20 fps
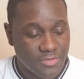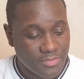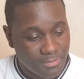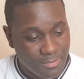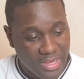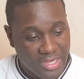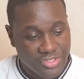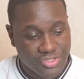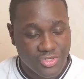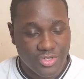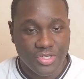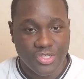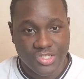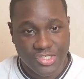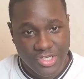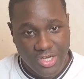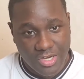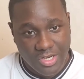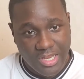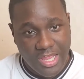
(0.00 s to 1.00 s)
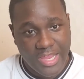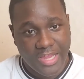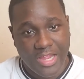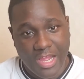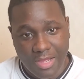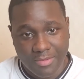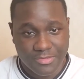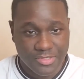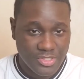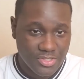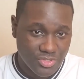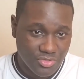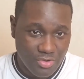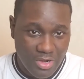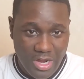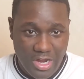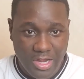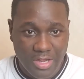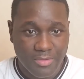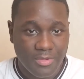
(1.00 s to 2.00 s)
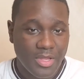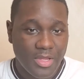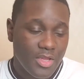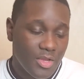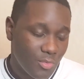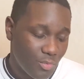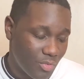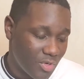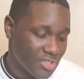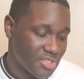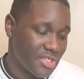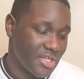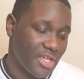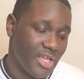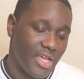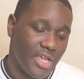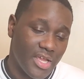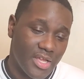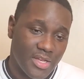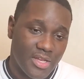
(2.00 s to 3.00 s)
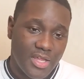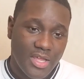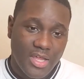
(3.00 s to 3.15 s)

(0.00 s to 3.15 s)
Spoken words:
Make sure you share, like, comment, subscribe once again.